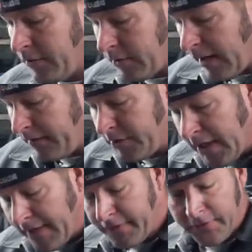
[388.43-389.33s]
drive
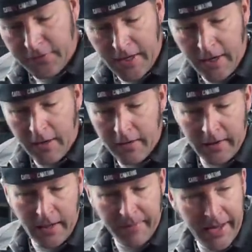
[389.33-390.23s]
shaft is there
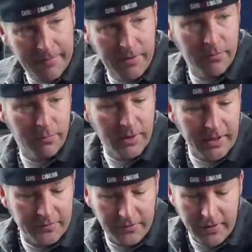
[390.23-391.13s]
and I'm happy with what
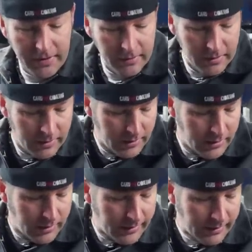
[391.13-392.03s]
I see,
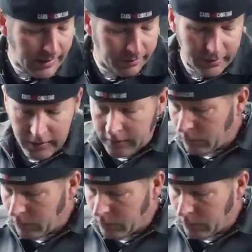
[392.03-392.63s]
I think